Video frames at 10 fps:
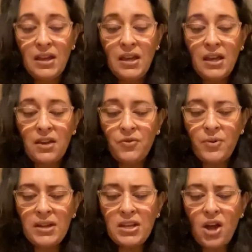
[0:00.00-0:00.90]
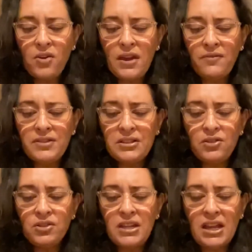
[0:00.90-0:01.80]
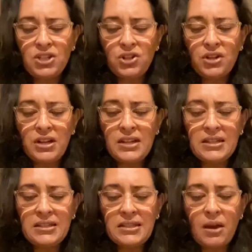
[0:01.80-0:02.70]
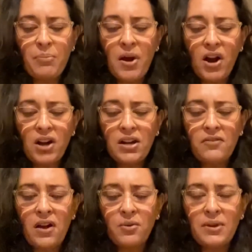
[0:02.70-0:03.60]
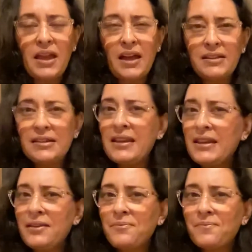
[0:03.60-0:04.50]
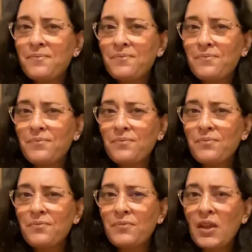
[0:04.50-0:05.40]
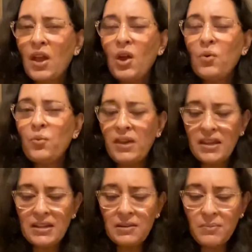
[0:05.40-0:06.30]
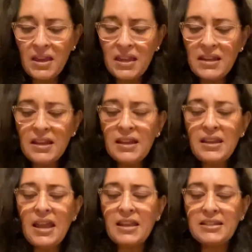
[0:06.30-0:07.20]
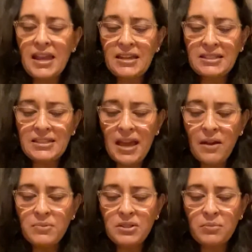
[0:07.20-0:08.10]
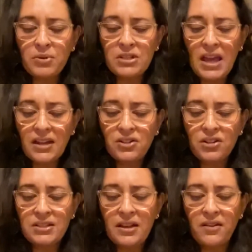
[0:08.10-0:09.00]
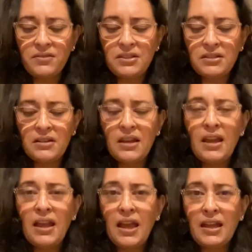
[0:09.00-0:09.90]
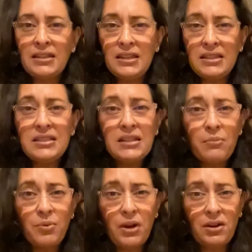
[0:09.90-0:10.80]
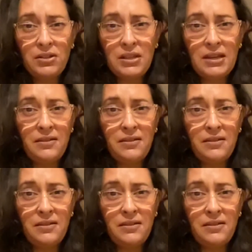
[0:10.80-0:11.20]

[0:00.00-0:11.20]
If we know that physical danger is a part of our reality, we can admit it and take steps to protect ourselves, at least temporarily.